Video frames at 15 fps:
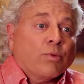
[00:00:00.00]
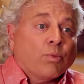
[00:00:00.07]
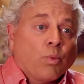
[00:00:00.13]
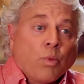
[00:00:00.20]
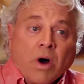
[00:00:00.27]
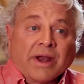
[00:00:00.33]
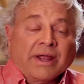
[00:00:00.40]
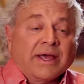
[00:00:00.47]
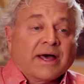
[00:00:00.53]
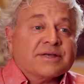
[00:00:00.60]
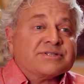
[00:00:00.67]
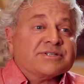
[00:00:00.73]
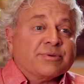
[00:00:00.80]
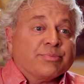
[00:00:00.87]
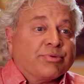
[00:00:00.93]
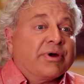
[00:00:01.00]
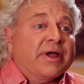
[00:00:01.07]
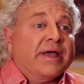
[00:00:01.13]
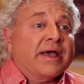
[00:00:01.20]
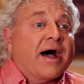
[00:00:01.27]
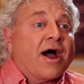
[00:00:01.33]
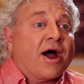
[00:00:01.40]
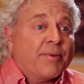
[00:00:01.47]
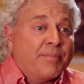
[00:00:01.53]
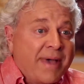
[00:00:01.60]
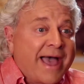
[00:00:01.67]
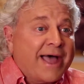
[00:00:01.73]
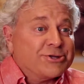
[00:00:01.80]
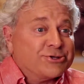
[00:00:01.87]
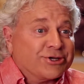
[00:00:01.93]
wanting us to bring our
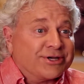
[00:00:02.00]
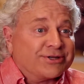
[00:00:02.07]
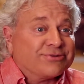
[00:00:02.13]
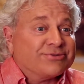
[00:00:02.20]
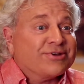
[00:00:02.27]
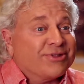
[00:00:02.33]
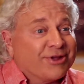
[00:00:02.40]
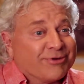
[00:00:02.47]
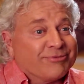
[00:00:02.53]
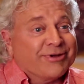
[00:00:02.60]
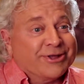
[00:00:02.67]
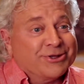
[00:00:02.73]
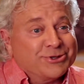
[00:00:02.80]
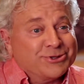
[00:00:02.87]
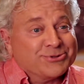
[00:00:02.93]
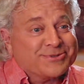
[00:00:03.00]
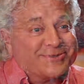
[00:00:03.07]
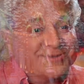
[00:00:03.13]
magic to their venues.